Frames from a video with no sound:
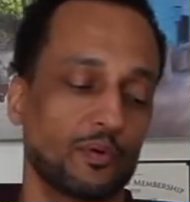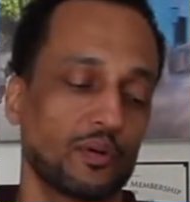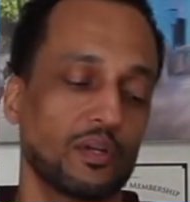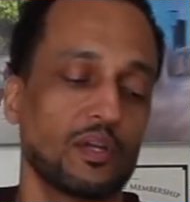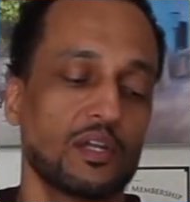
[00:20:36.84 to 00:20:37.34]

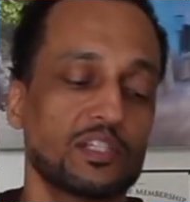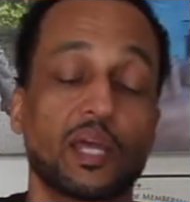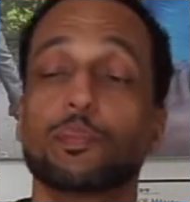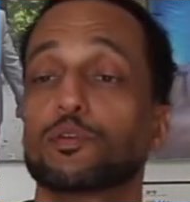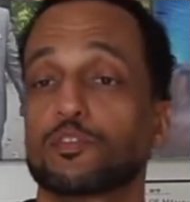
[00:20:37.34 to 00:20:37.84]
or
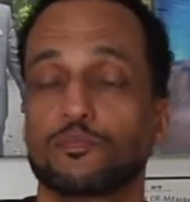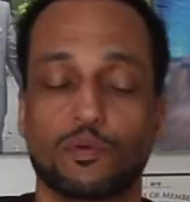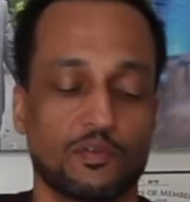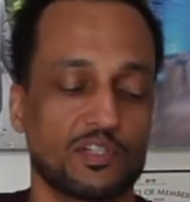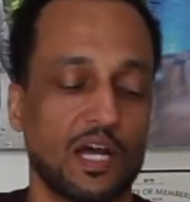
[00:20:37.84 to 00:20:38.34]
take pictures from
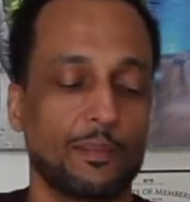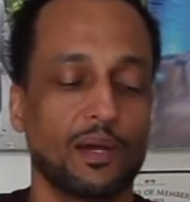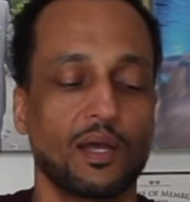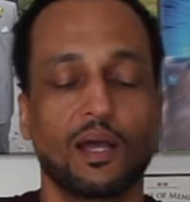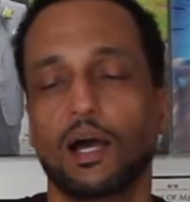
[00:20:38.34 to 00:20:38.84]
over top.
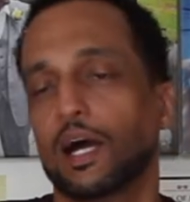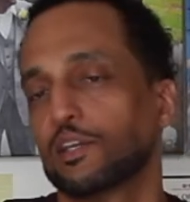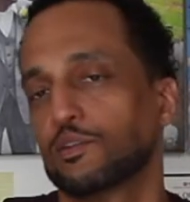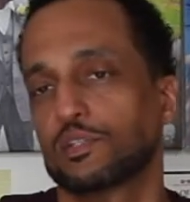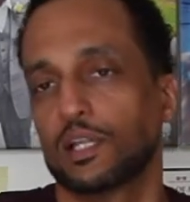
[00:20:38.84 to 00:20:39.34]
I
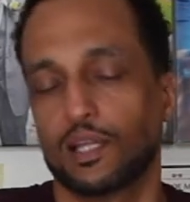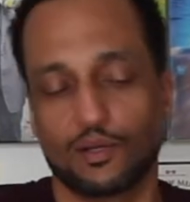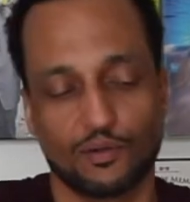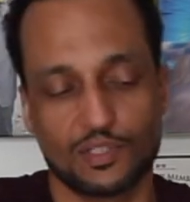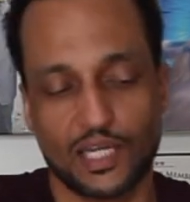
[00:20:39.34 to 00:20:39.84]
use that
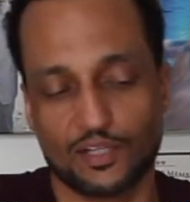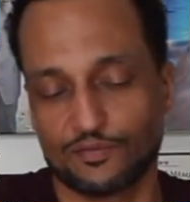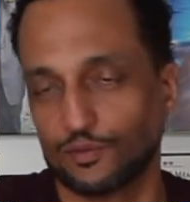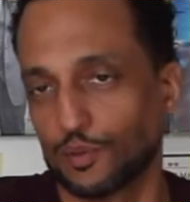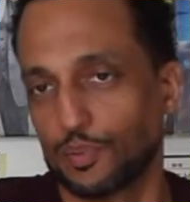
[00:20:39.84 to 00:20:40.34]
like on dance
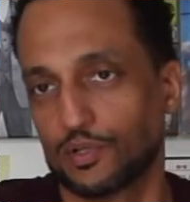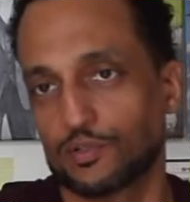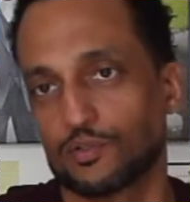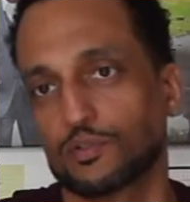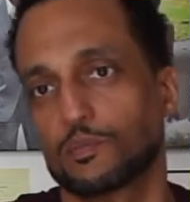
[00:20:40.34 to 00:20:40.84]
floor
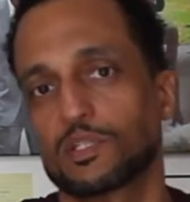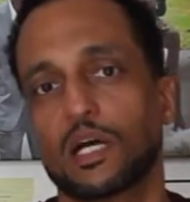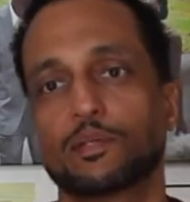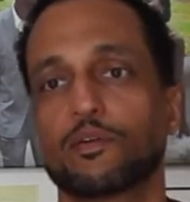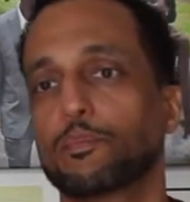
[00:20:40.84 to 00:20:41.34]
pictures.
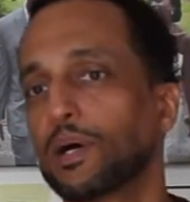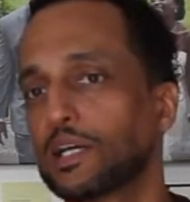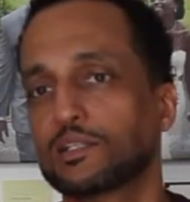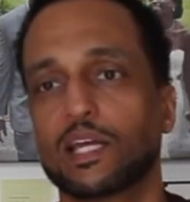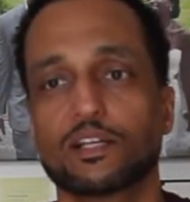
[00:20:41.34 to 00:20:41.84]
Sometimes
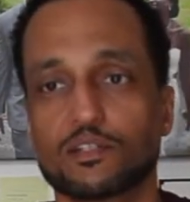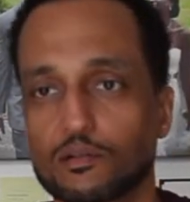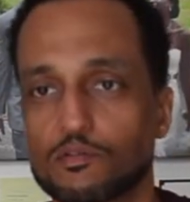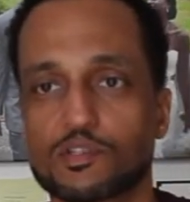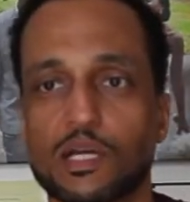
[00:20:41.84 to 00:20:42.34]
everybody's dancing in
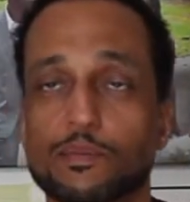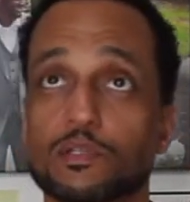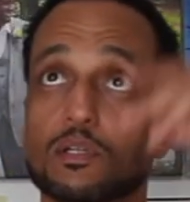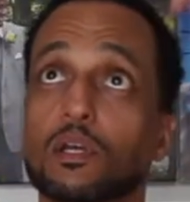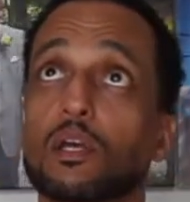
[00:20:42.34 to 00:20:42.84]
the
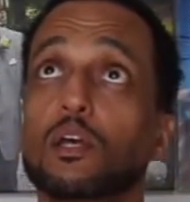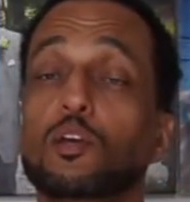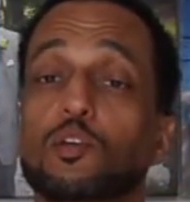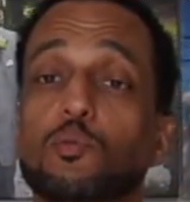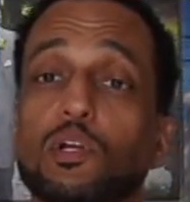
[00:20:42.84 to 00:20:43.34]
reception.
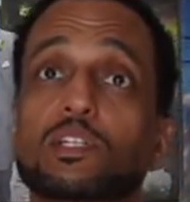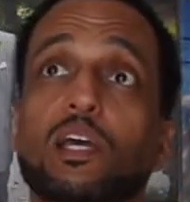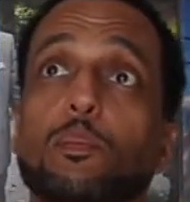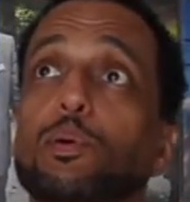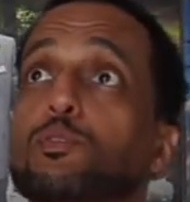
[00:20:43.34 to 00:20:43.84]
You want to
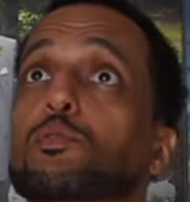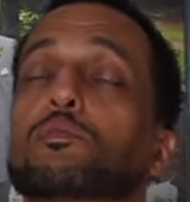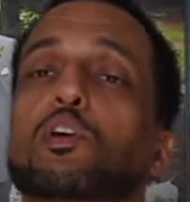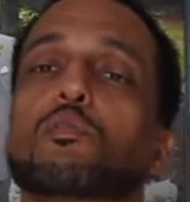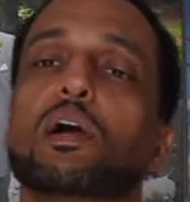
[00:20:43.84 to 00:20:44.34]
take a picture of
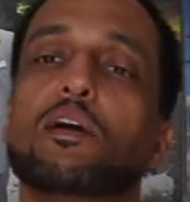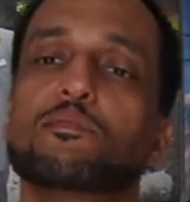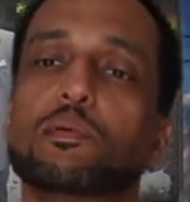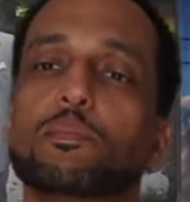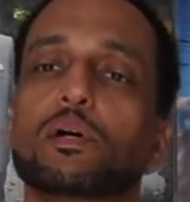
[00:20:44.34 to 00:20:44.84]
the crowd
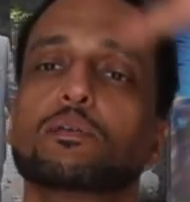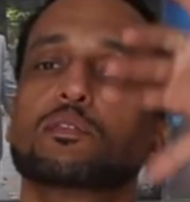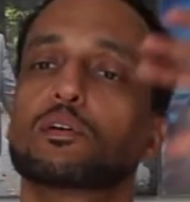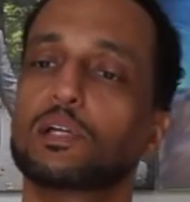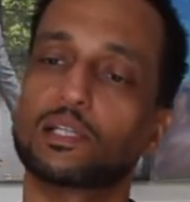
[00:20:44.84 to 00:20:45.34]
from above,
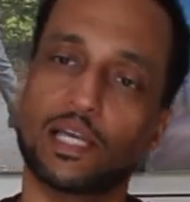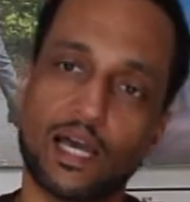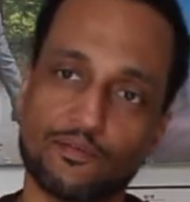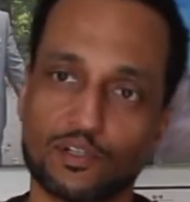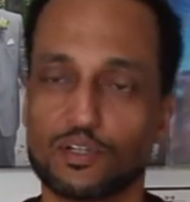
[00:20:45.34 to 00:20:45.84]
look like they're
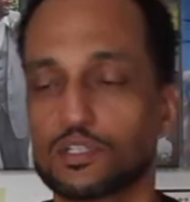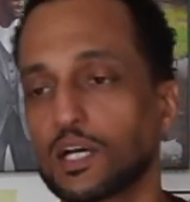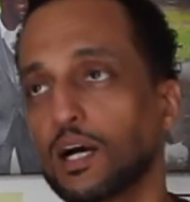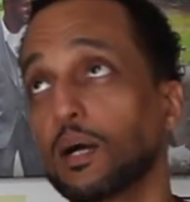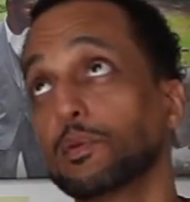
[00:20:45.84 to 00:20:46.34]
having a good
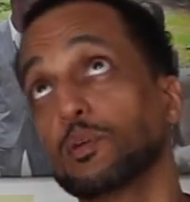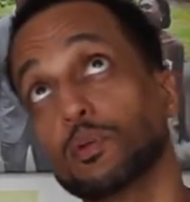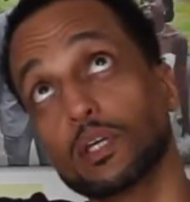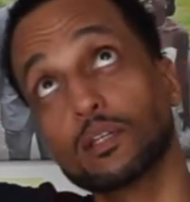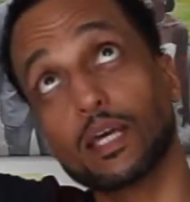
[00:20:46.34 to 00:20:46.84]
time, and you want
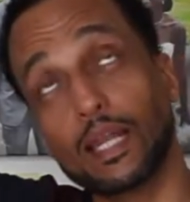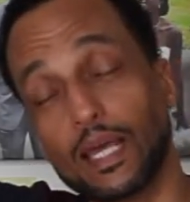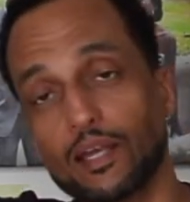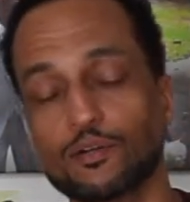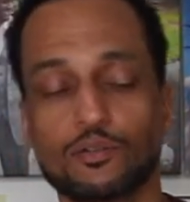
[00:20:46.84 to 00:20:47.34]
to get that
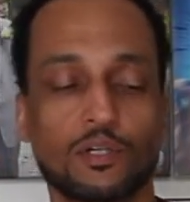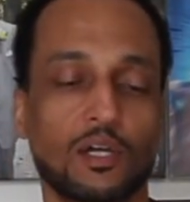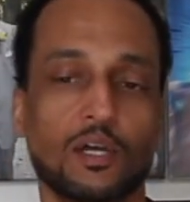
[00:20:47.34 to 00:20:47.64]
angle.